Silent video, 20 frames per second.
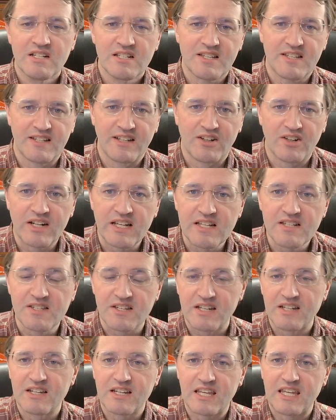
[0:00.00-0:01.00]
series
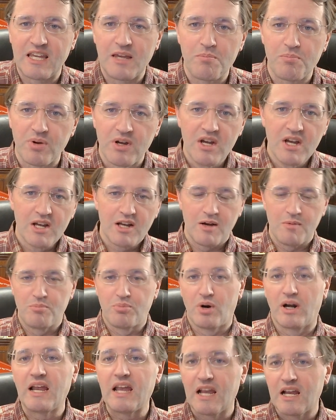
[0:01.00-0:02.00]
and to keep
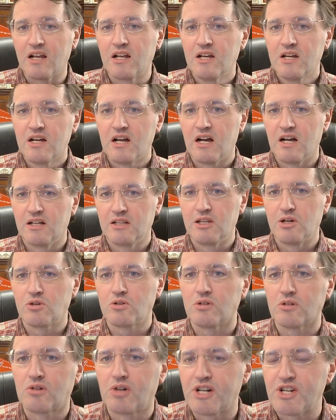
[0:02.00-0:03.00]
bringing
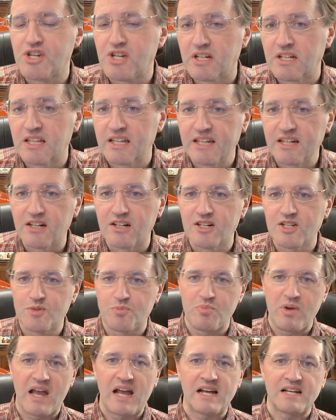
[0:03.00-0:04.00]
local Christian leaders,
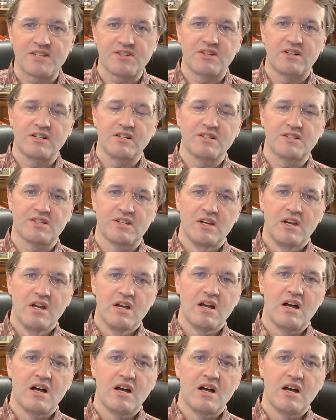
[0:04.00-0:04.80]
pastors,